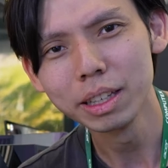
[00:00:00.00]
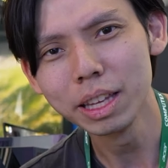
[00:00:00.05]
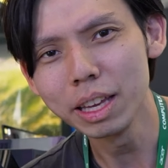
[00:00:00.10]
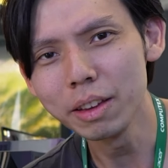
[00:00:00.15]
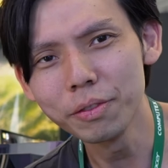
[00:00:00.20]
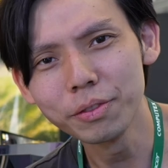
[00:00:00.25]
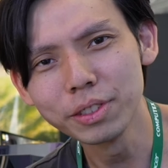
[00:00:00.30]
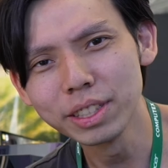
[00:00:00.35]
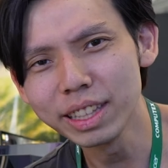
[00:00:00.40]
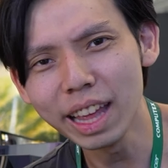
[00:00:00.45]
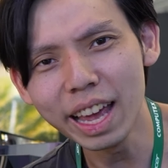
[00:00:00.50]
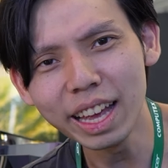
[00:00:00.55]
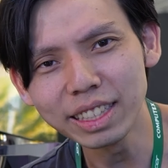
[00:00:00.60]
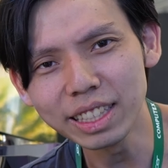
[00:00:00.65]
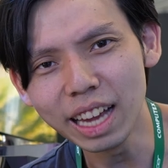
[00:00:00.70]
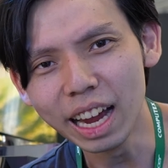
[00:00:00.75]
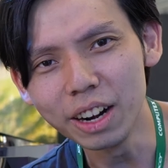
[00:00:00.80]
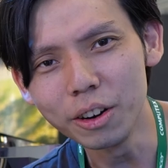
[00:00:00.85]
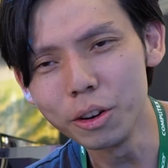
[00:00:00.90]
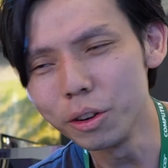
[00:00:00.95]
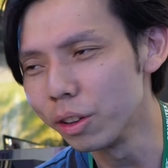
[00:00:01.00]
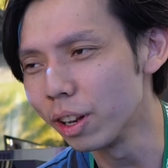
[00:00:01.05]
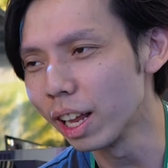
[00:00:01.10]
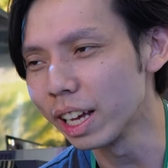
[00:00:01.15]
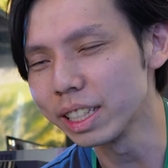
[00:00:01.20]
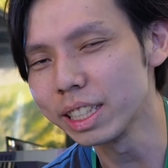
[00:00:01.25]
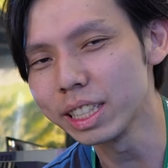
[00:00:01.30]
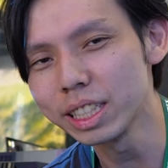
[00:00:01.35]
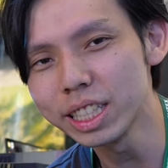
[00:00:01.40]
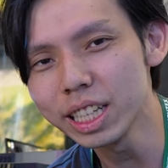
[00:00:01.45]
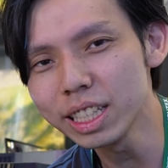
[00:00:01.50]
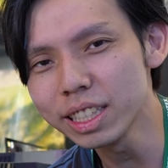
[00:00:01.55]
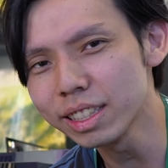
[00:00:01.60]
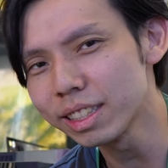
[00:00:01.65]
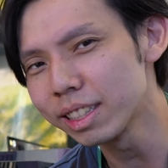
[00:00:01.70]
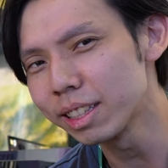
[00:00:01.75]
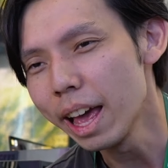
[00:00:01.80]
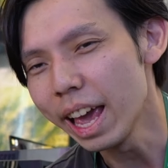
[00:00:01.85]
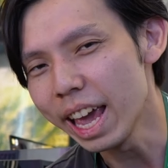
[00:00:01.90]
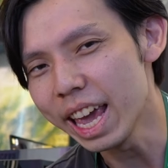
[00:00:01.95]
Give stats, I don't know, it's just
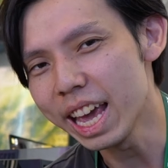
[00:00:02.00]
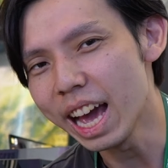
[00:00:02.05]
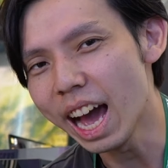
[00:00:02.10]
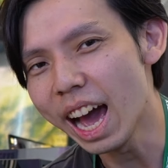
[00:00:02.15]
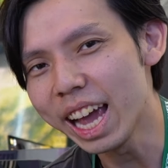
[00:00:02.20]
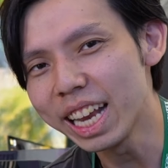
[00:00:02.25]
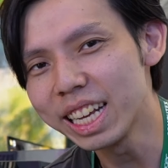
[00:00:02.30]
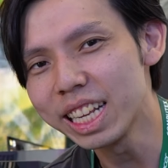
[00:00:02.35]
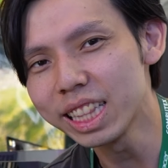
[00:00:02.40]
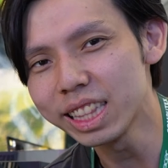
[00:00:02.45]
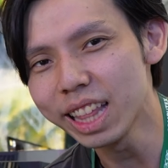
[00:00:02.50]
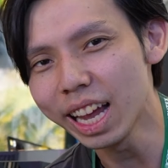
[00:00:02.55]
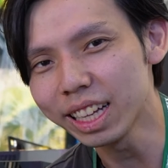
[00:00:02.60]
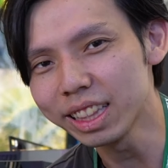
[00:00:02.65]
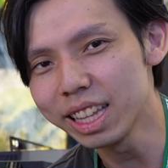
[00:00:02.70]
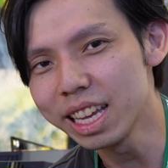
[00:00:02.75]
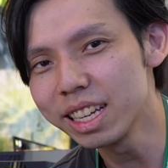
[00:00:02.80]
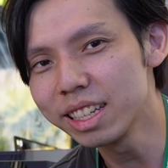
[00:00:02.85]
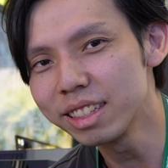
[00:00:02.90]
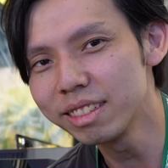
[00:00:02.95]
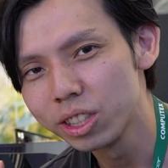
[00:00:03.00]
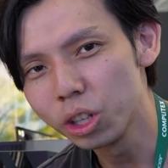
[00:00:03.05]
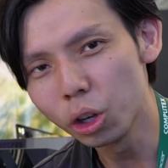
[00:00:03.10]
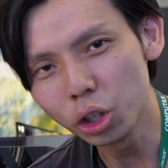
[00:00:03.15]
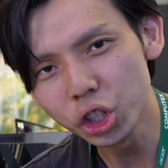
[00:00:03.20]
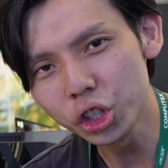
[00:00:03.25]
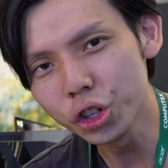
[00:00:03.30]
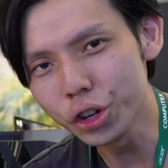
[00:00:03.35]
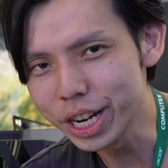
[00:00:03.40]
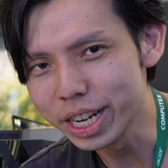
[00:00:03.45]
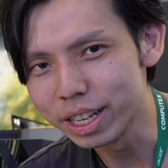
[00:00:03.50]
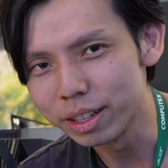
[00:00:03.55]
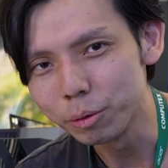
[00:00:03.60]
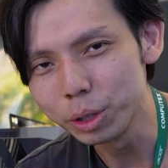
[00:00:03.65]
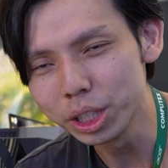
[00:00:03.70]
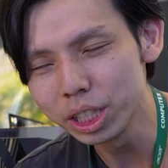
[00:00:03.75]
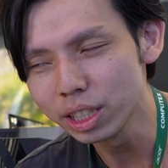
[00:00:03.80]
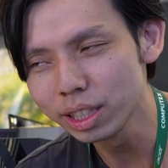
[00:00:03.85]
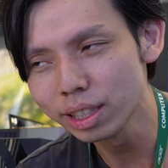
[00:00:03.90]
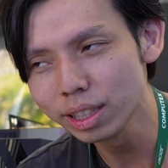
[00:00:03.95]
AI detecting your screen,
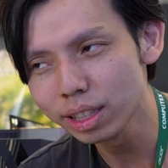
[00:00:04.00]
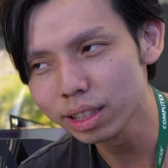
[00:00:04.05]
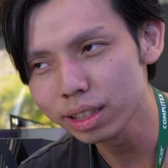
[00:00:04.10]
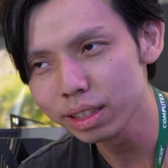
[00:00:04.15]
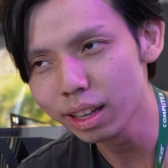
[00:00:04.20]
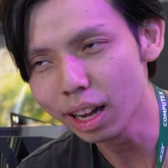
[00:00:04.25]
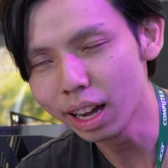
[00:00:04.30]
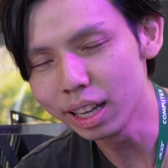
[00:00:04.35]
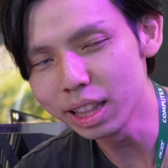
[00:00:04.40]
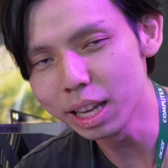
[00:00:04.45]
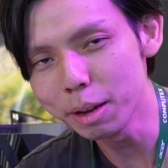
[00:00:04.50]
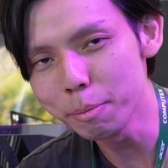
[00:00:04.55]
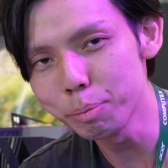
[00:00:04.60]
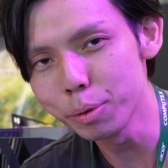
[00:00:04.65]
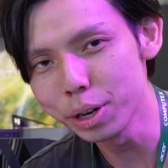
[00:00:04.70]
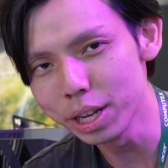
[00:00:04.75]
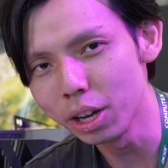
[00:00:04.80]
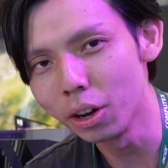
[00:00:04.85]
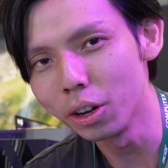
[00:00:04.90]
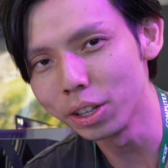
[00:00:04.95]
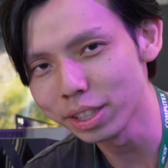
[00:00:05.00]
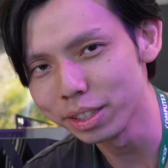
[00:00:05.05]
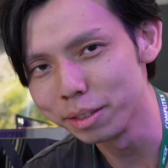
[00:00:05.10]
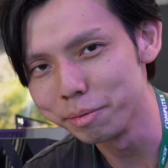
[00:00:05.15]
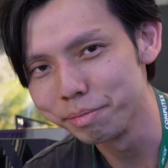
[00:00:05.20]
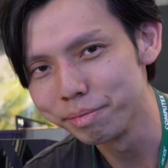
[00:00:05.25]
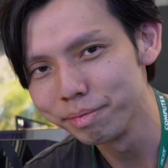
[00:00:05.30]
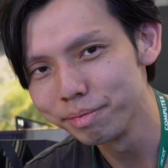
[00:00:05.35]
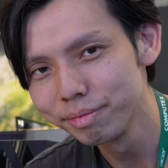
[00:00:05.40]
which is, I think, pretty awesome.